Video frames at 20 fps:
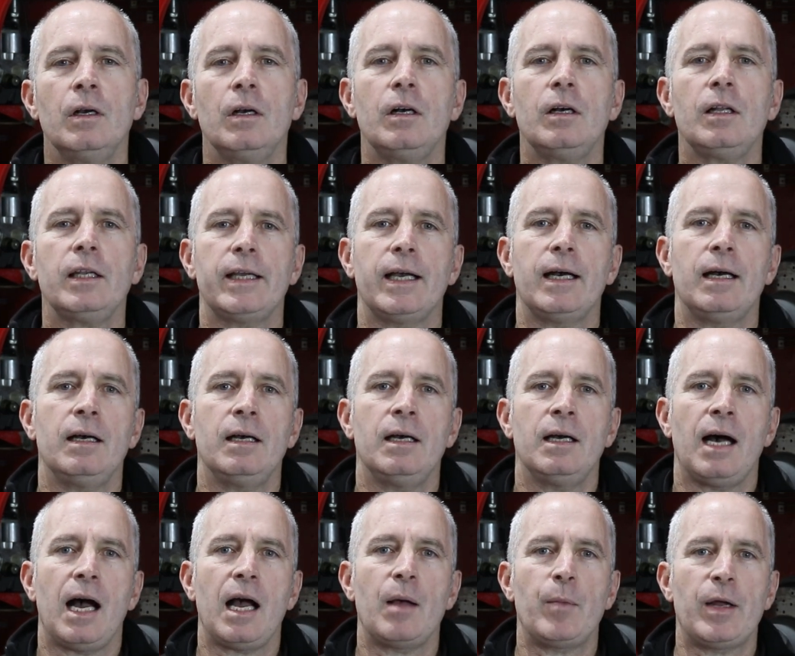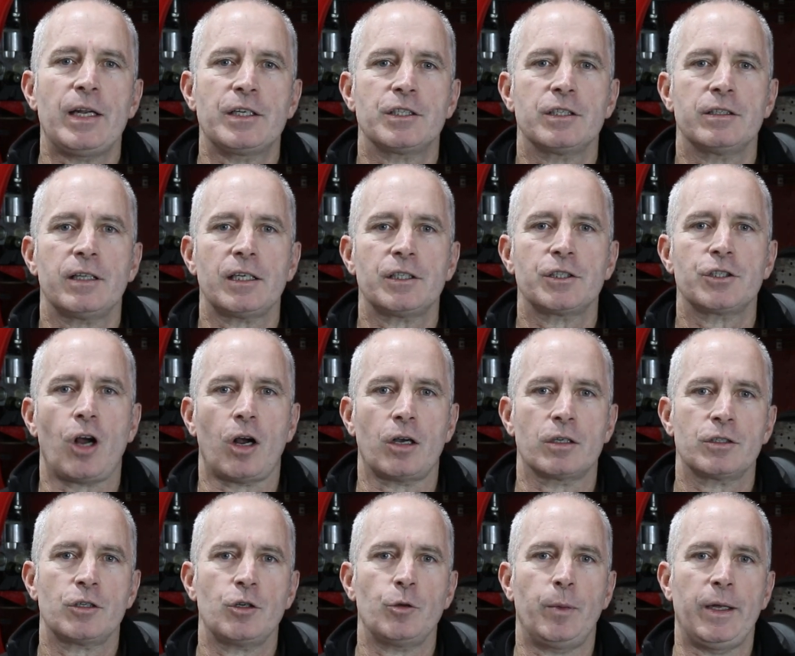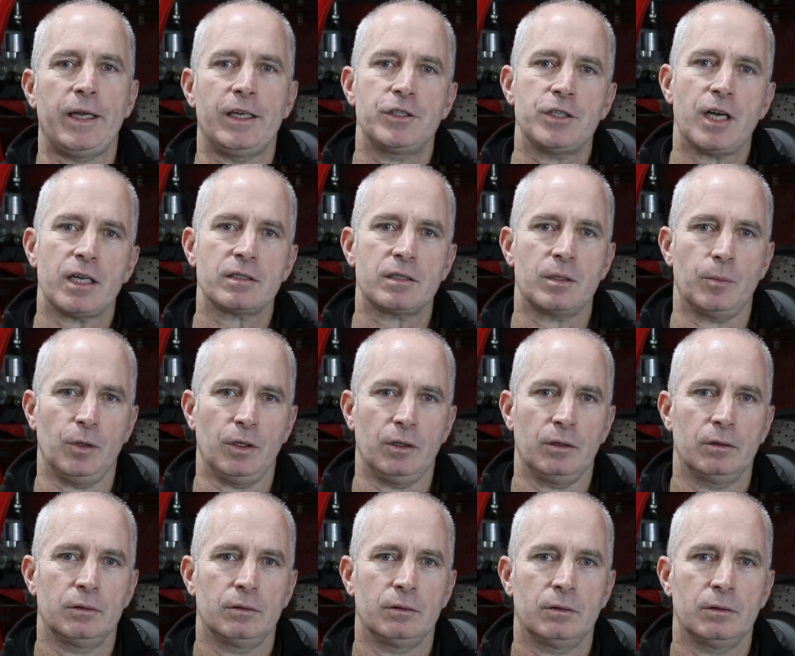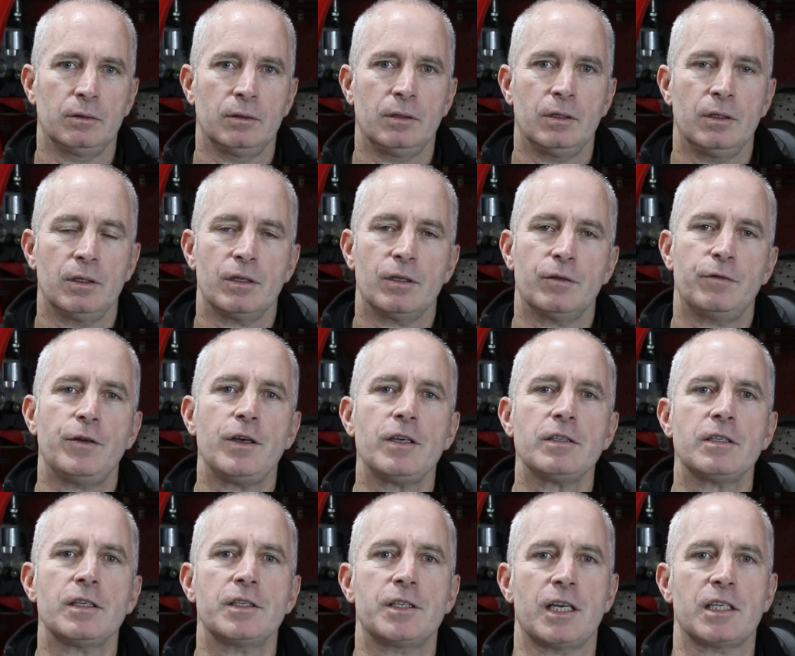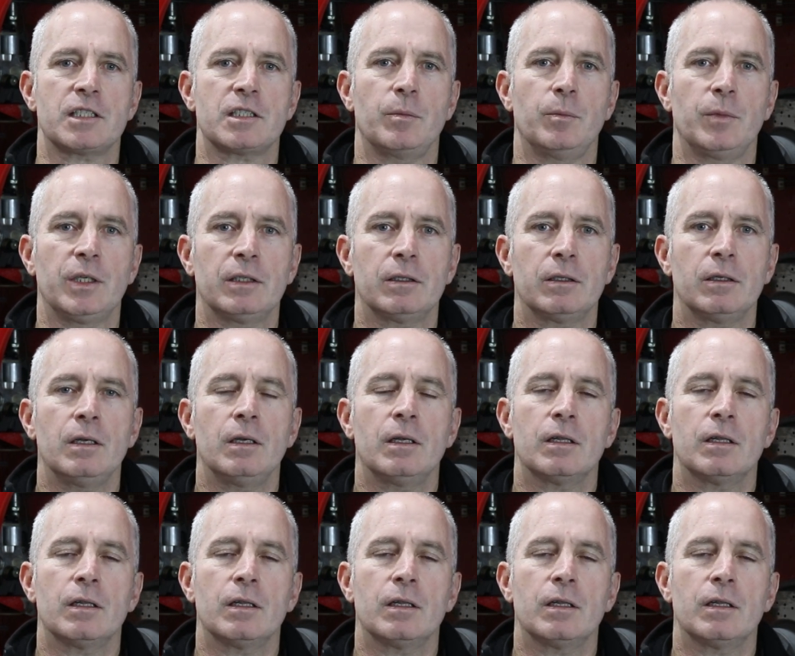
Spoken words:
Earlier, I mentioned that shocks could be adjustable. The first adjustment